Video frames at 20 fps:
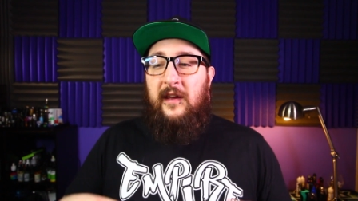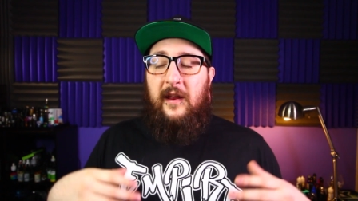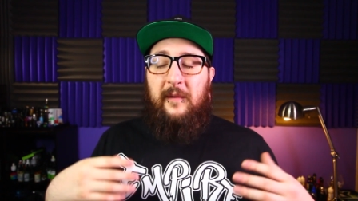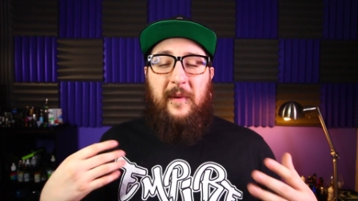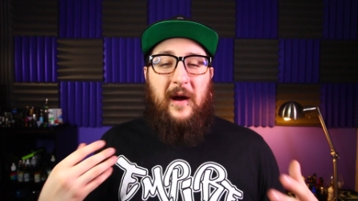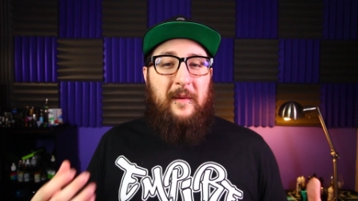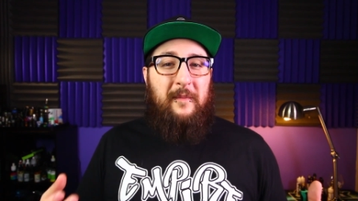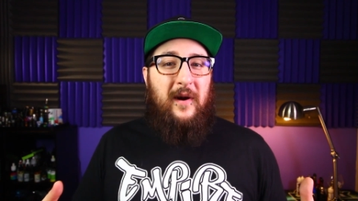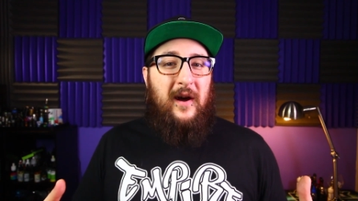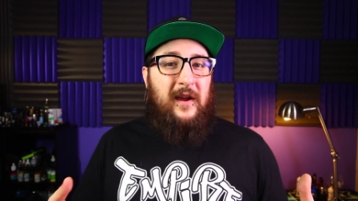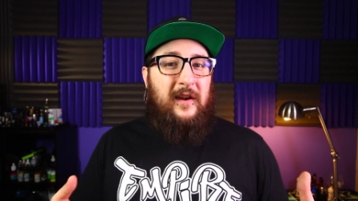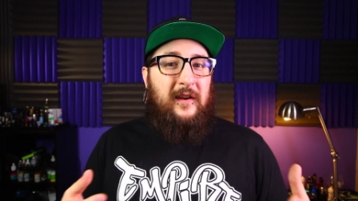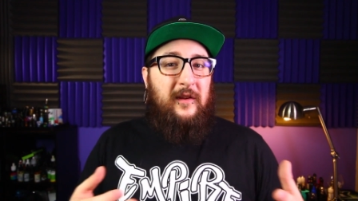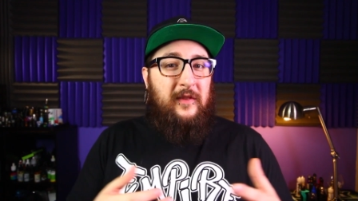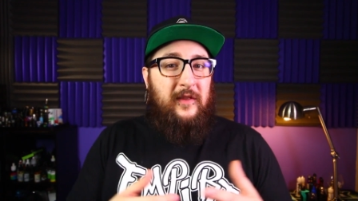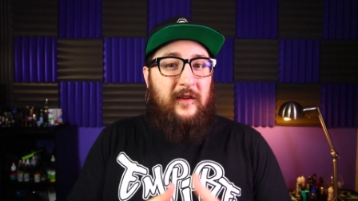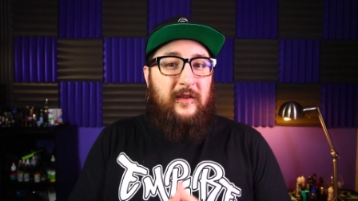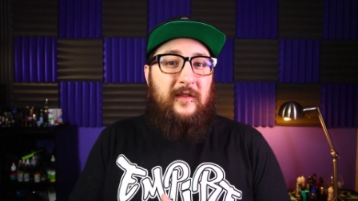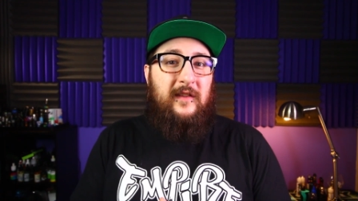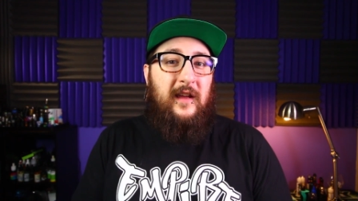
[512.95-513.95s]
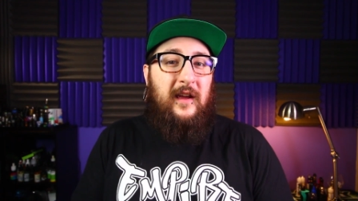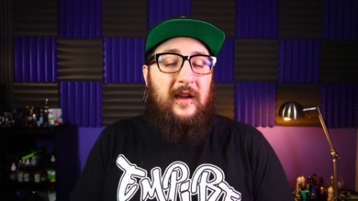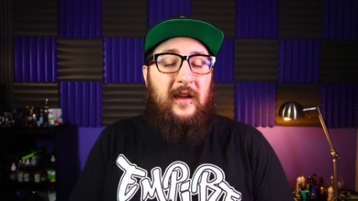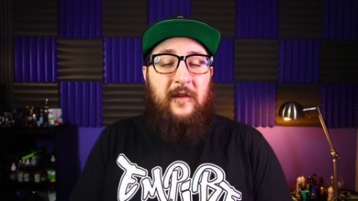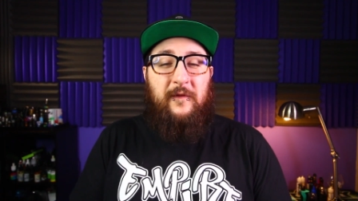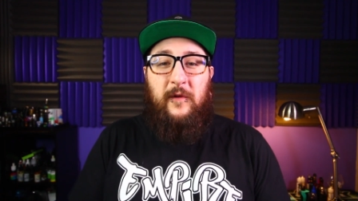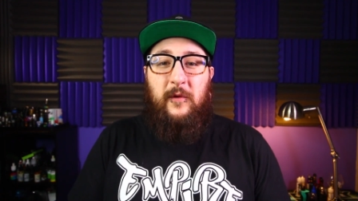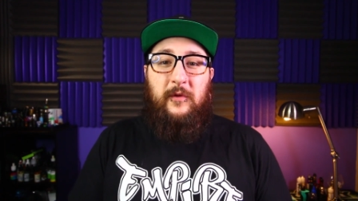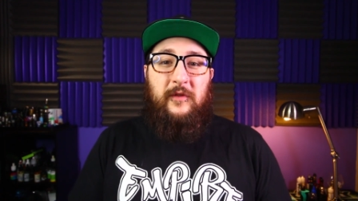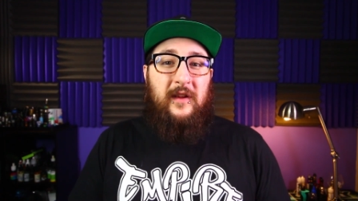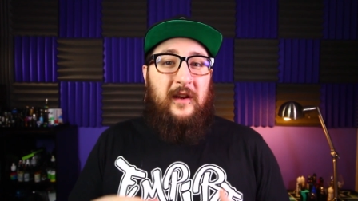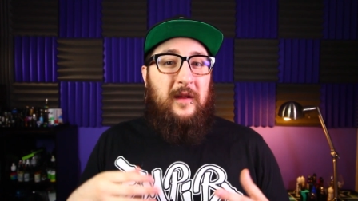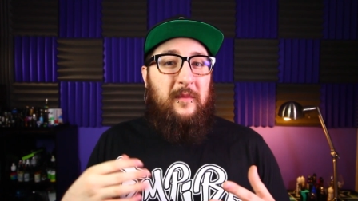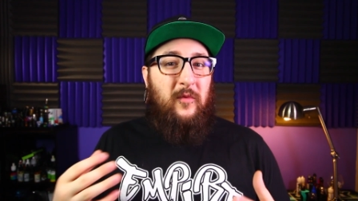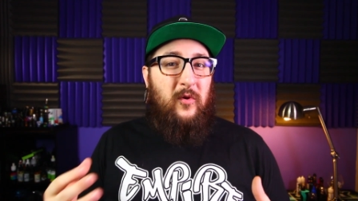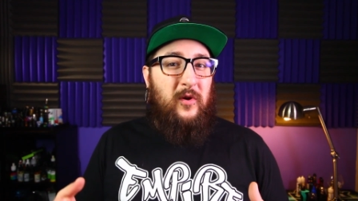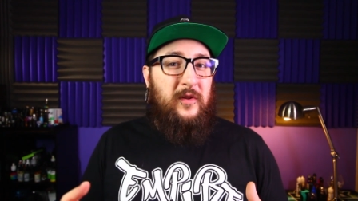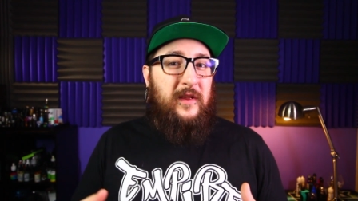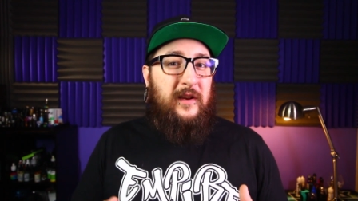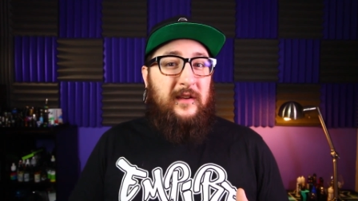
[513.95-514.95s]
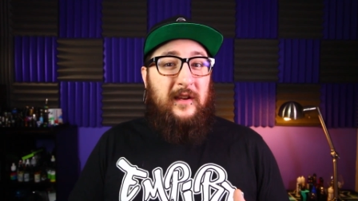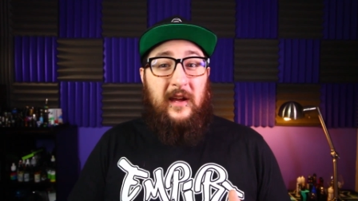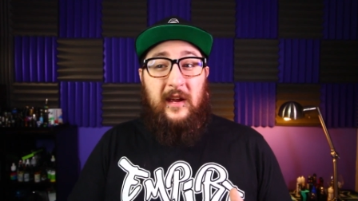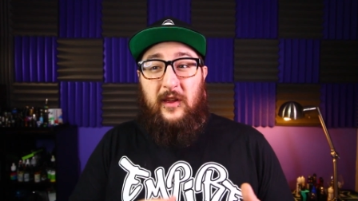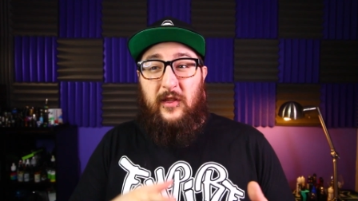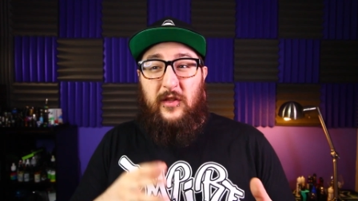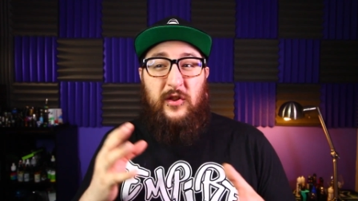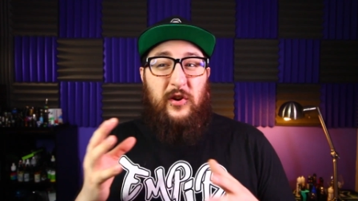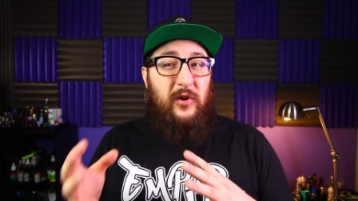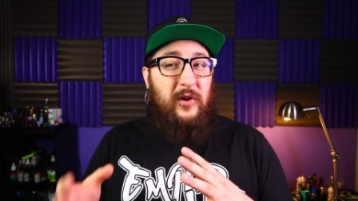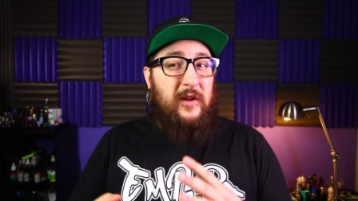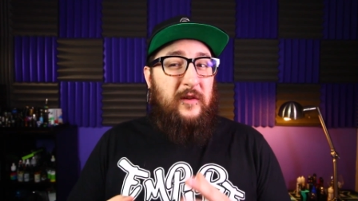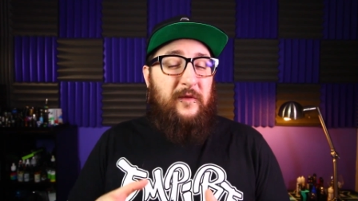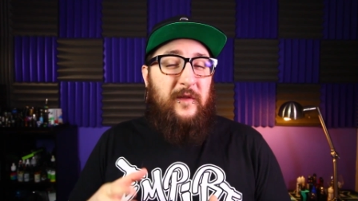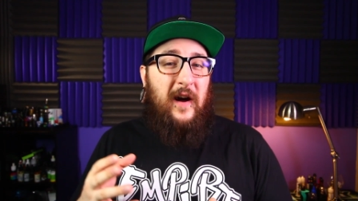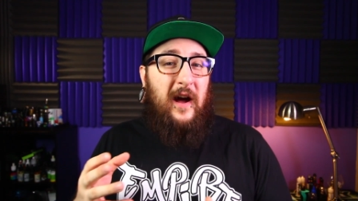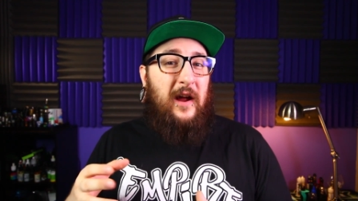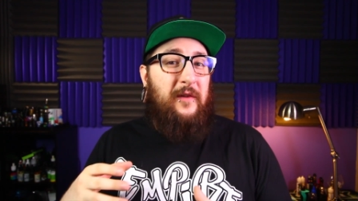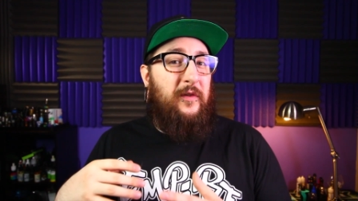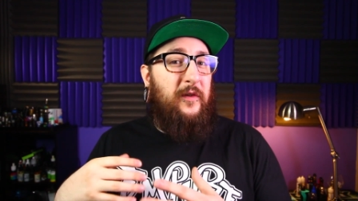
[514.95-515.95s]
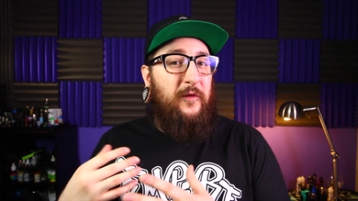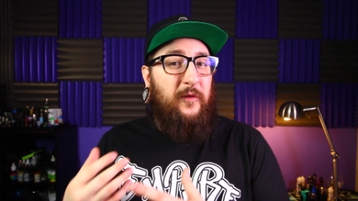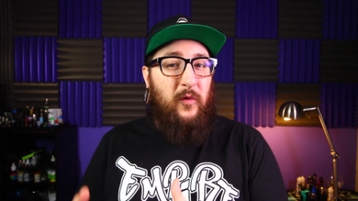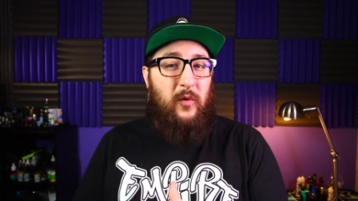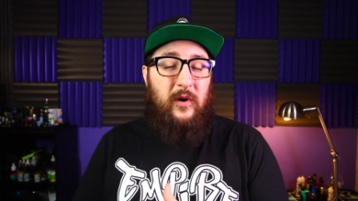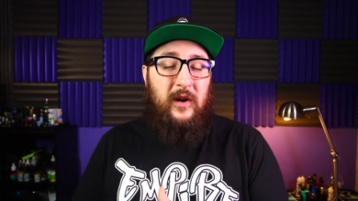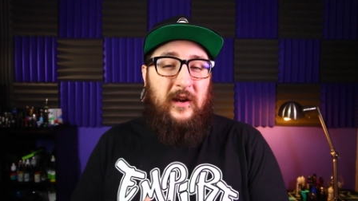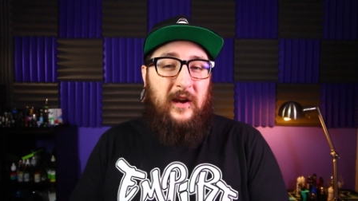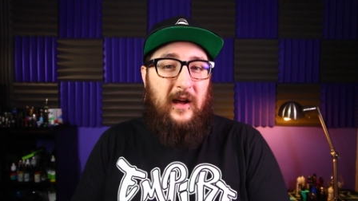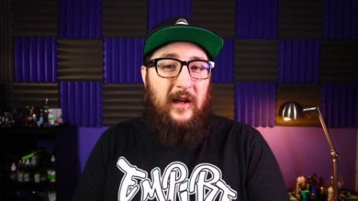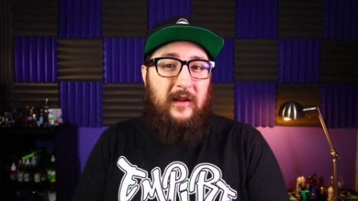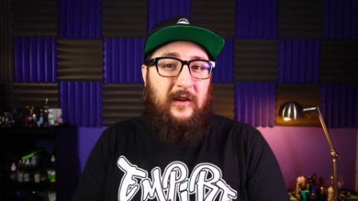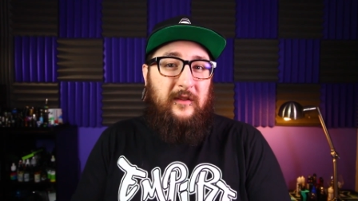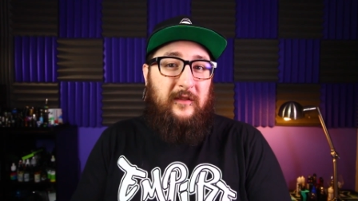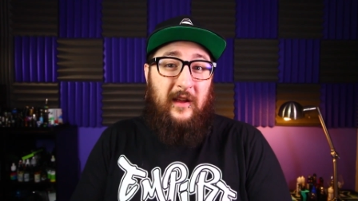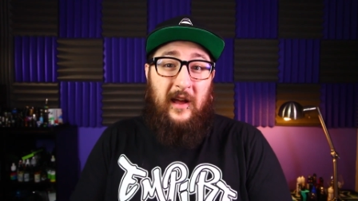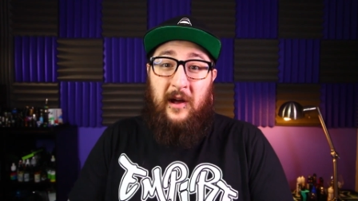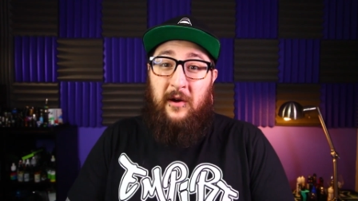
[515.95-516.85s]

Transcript: in my mind, this thing, if it was any more than like 35 or $40,